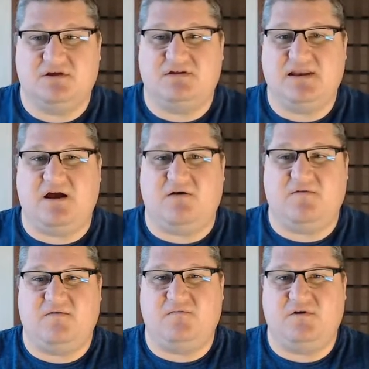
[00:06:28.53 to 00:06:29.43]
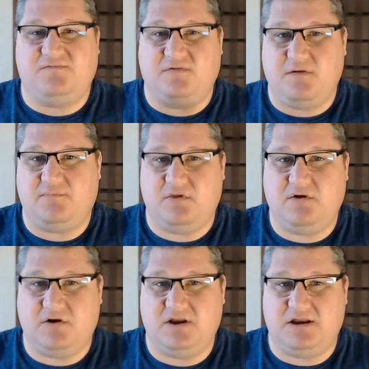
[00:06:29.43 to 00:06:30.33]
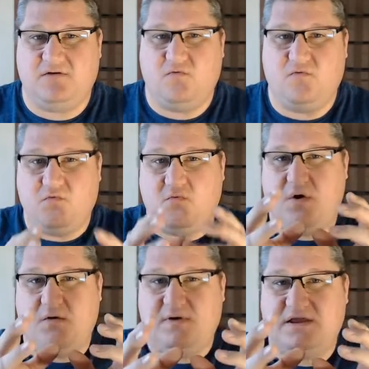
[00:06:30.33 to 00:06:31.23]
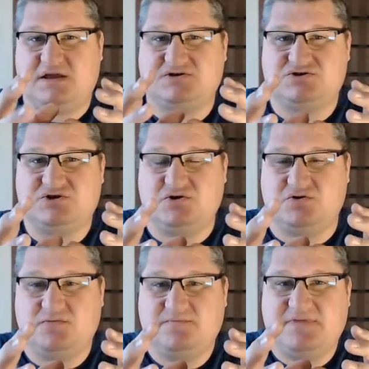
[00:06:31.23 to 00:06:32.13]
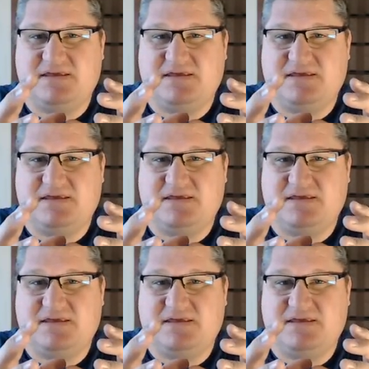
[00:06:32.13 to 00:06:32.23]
Now, with flipped learning, what we can do